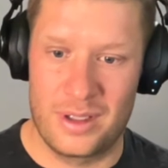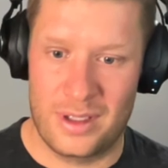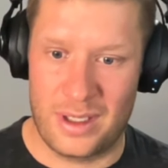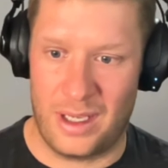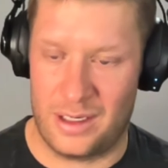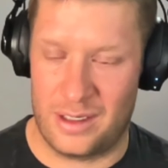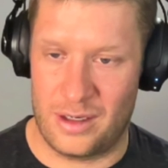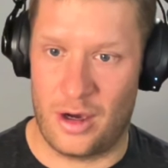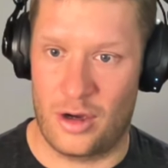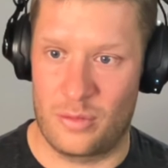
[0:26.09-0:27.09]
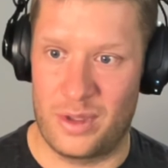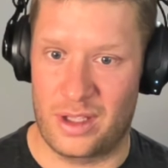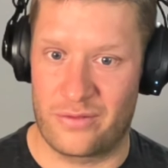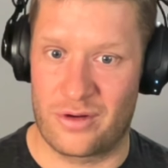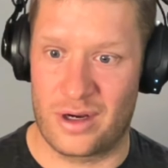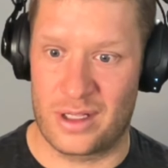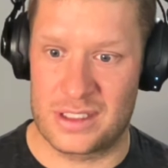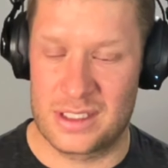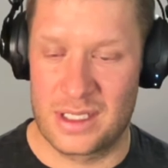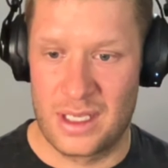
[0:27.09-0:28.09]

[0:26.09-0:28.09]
and auto billing of credits.